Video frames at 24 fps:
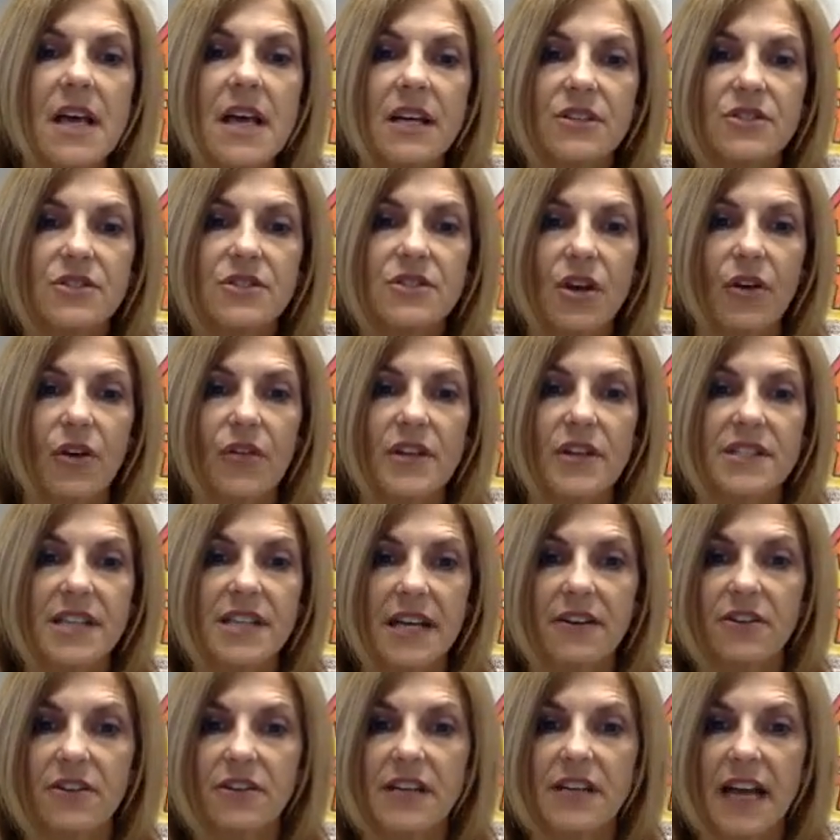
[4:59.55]
So the
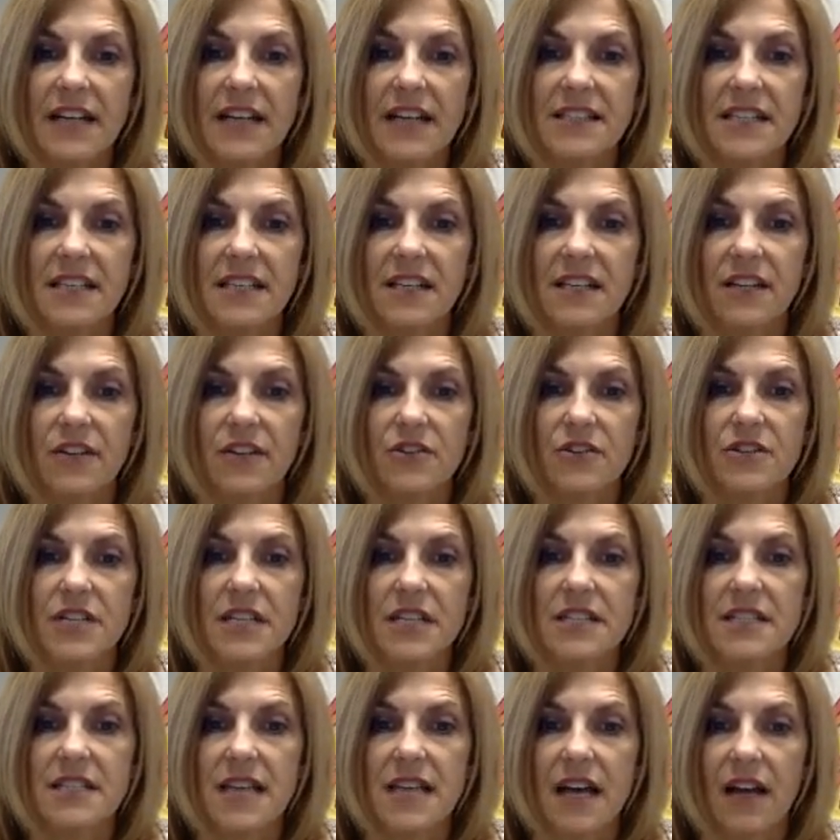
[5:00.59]
cytotoxic killer
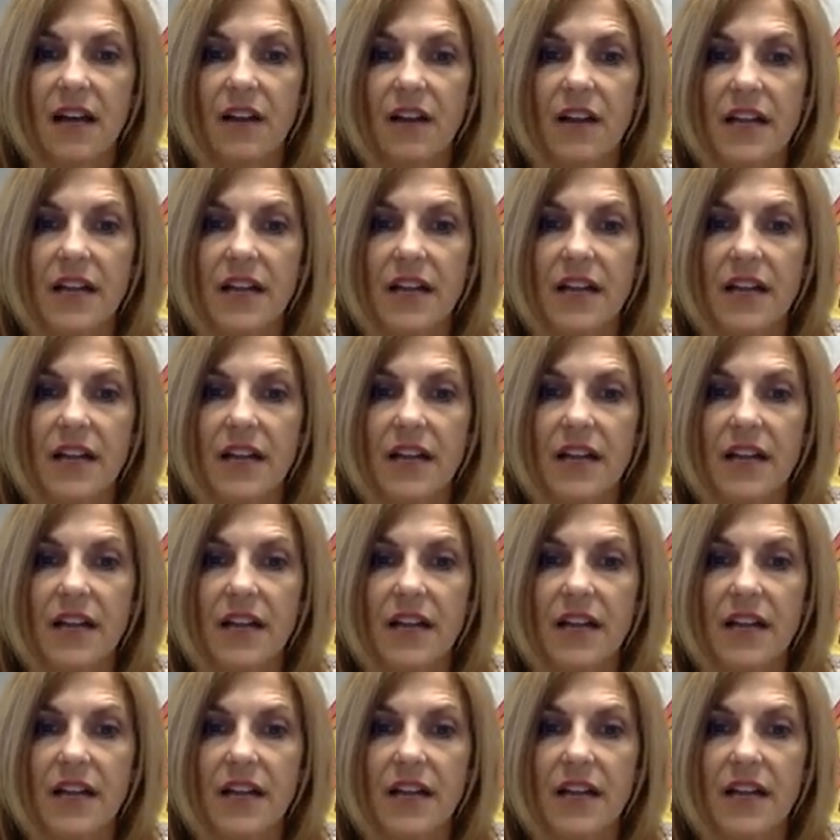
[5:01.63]
T cell